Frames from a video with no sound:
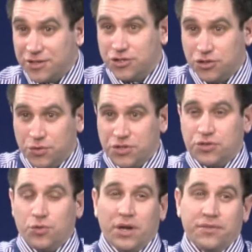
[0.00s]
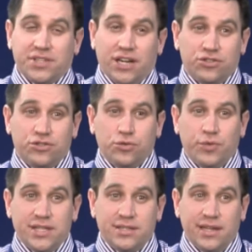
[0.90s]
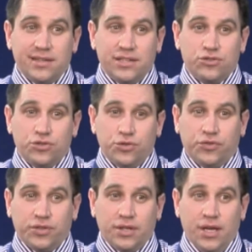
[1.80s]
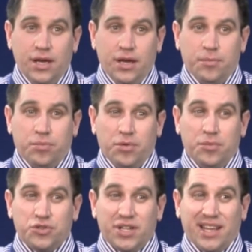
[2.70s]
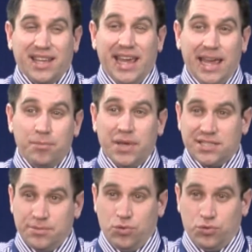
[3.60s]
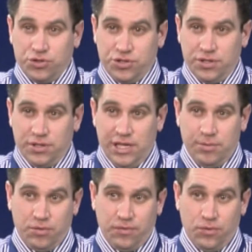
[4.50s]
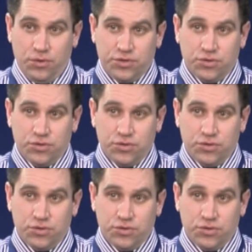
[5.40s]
do it. So what I've started to do recently is introducing pretty much like a game-based approach to ePortfolio.